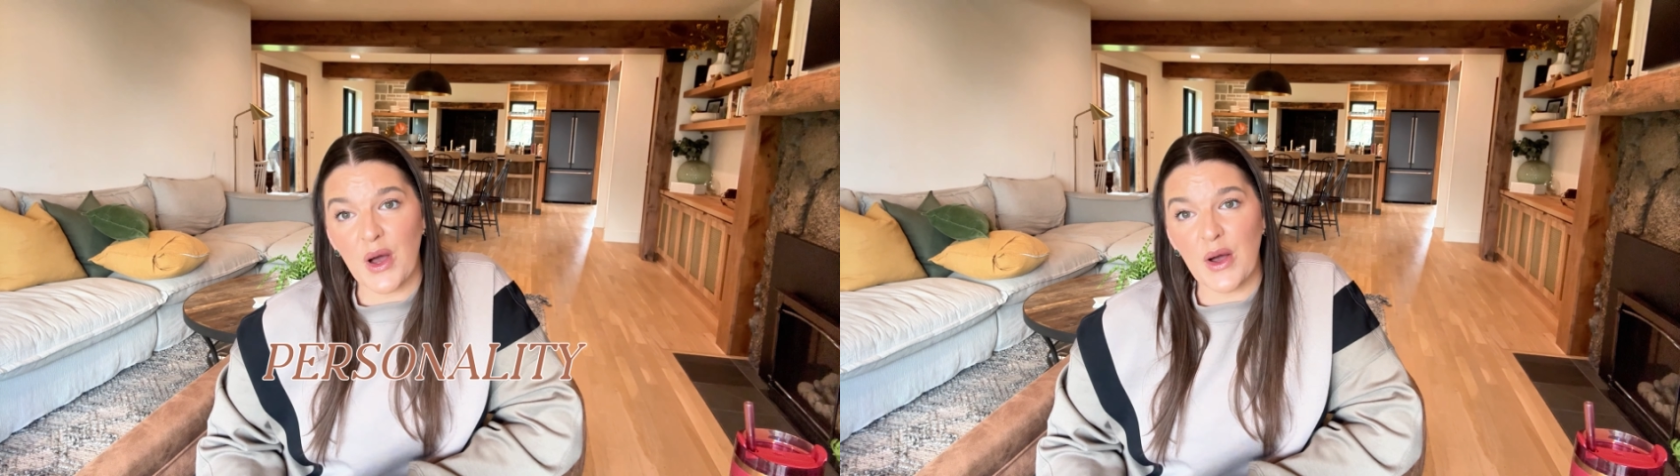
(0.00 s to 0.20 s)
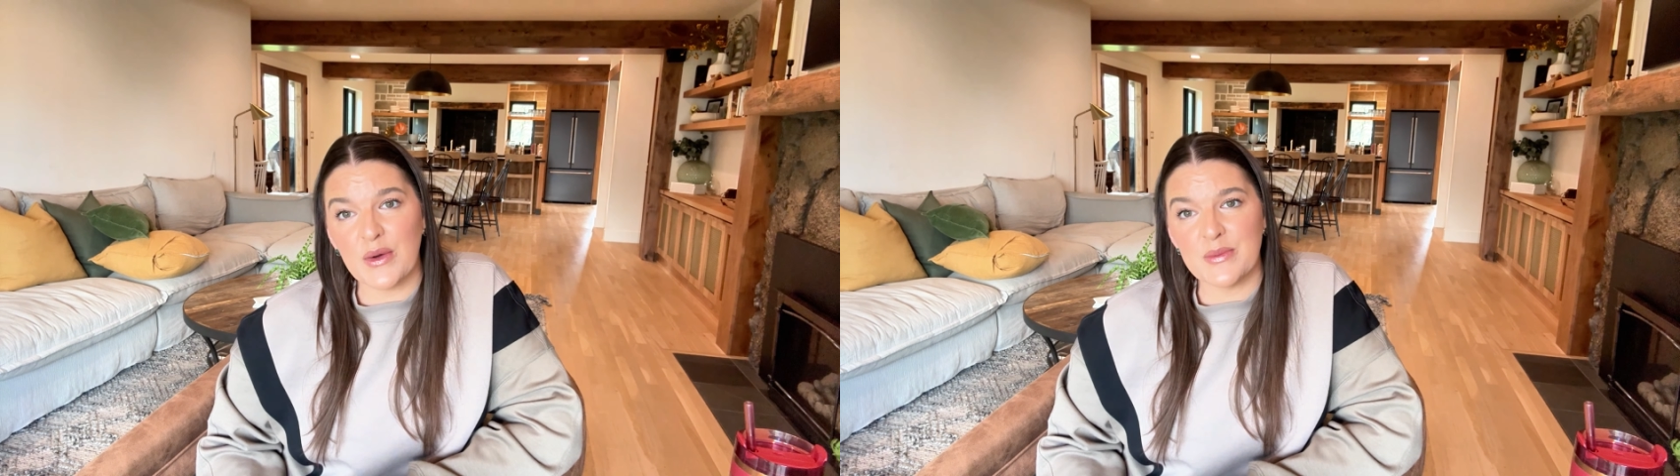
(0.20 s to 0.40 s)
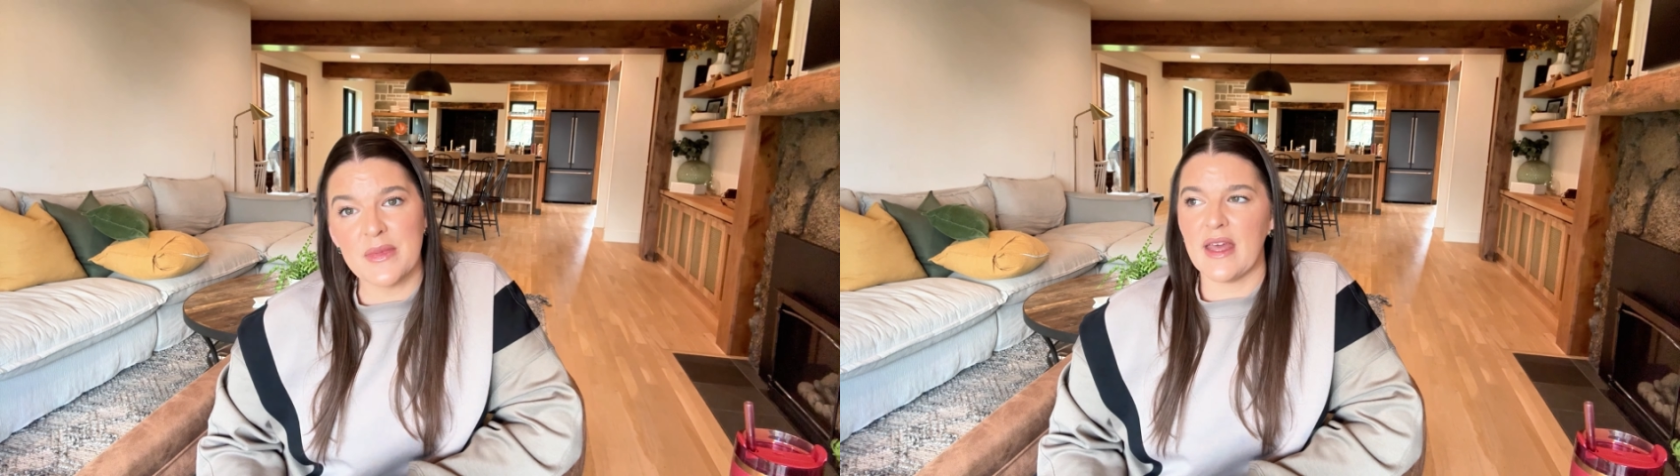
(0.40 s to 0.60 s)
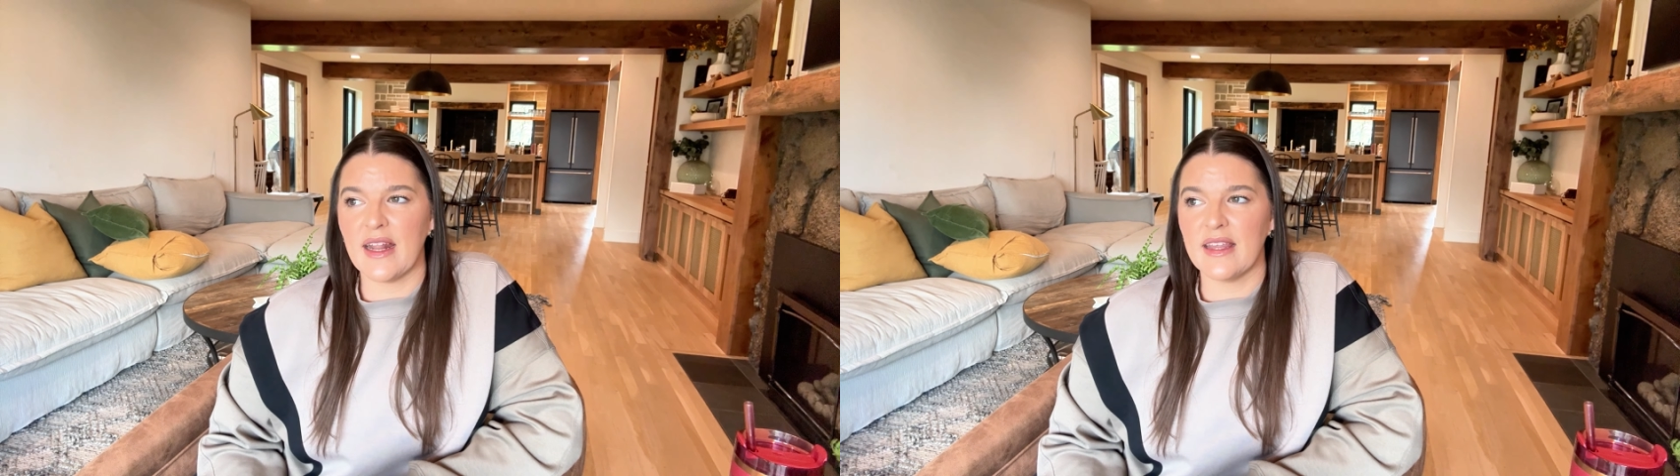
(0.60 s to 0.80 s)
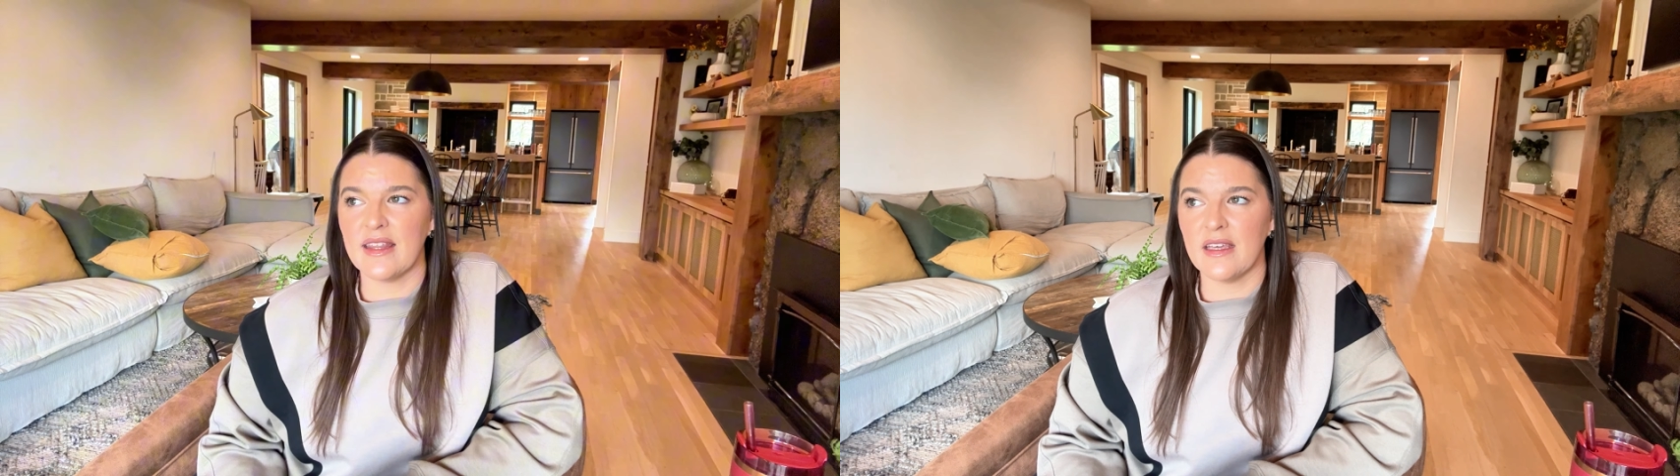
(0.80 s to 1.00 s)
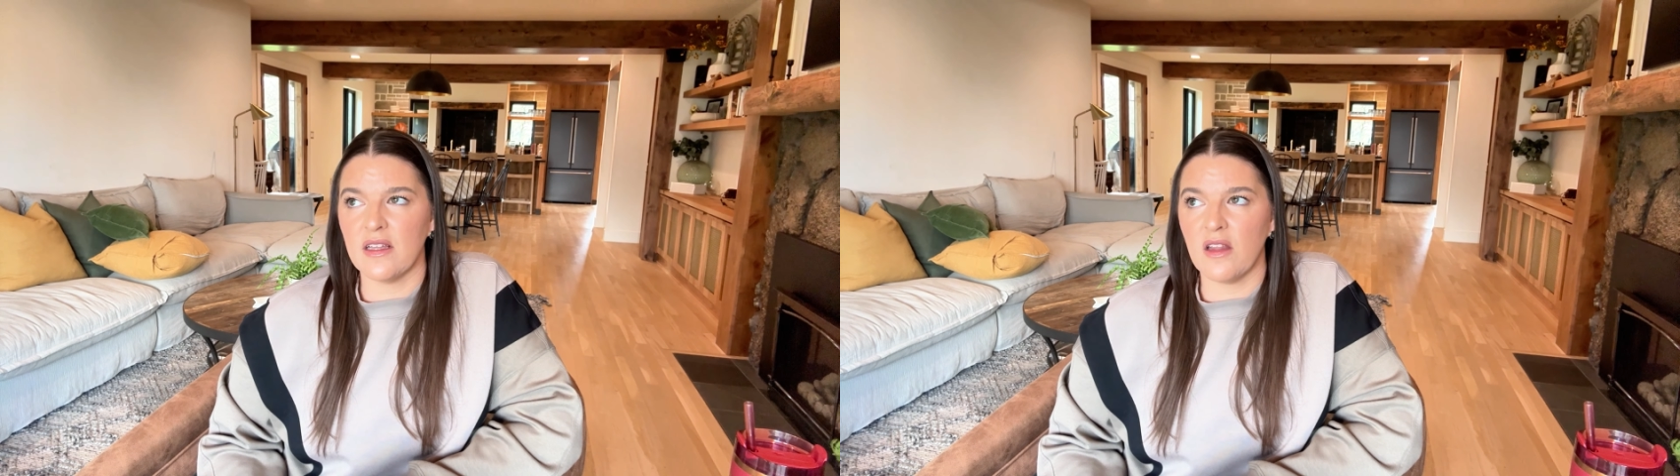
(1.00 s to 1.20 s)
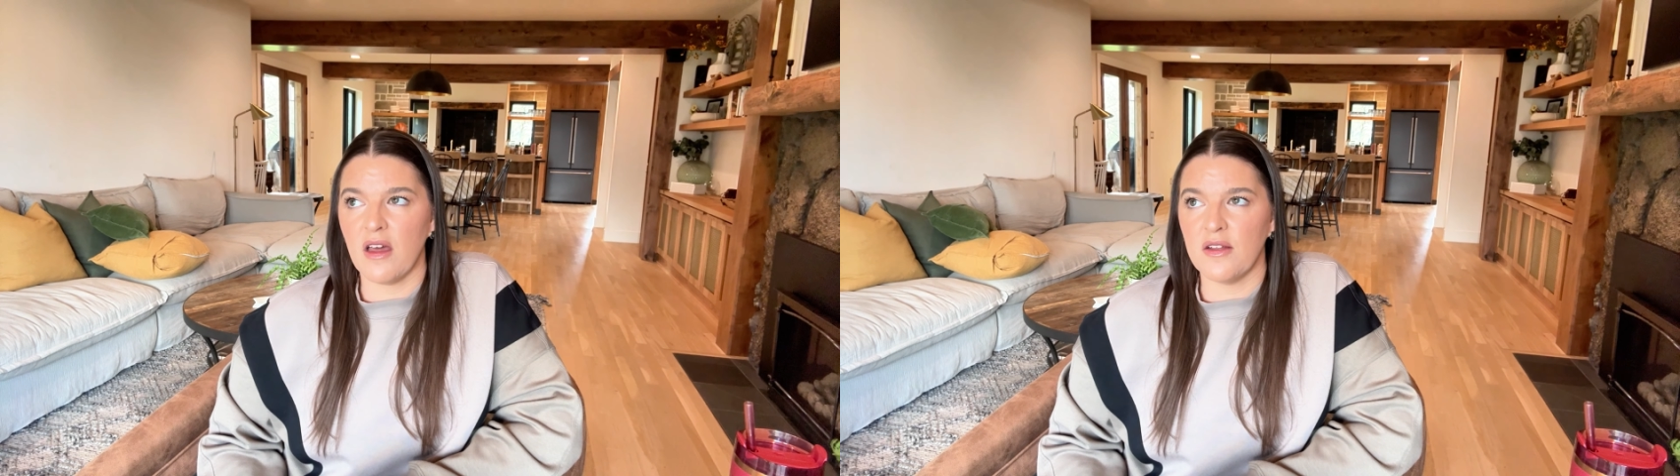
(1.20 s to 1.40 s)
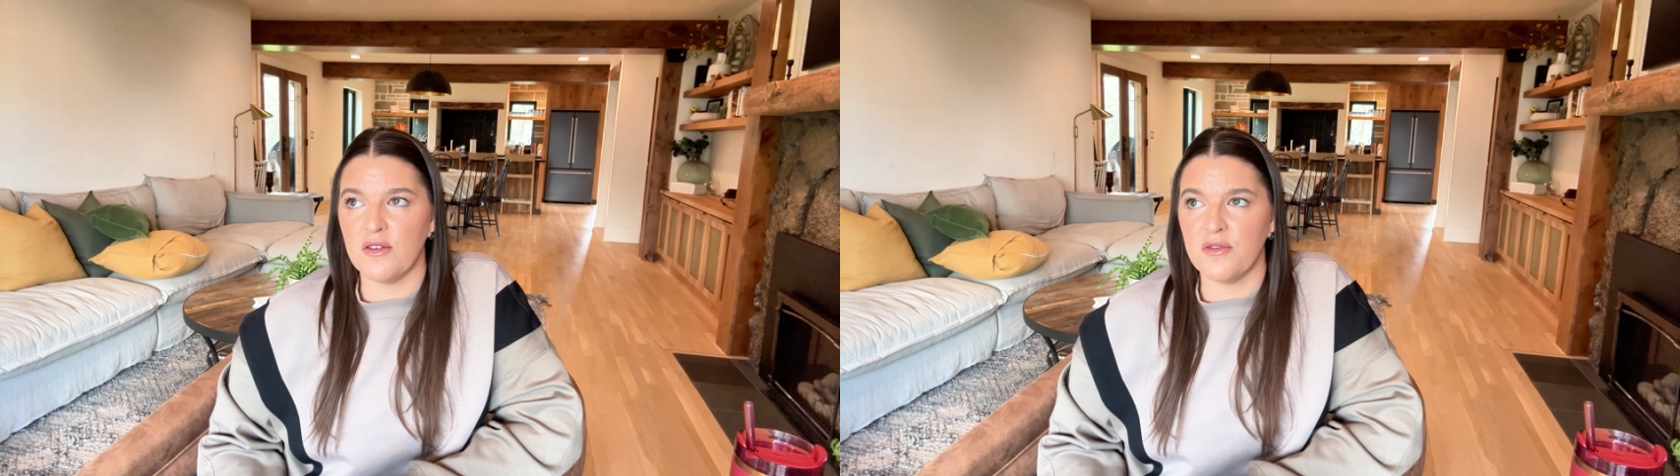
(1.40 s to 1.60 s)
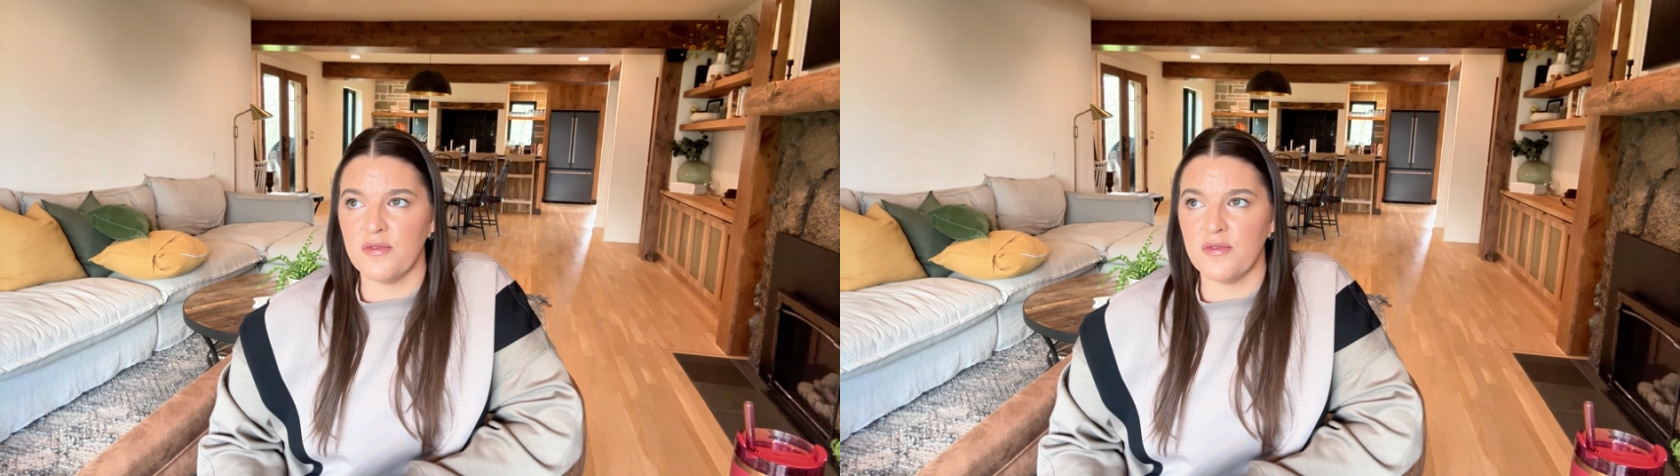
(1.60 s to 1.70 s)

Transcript: home. And I think a lot of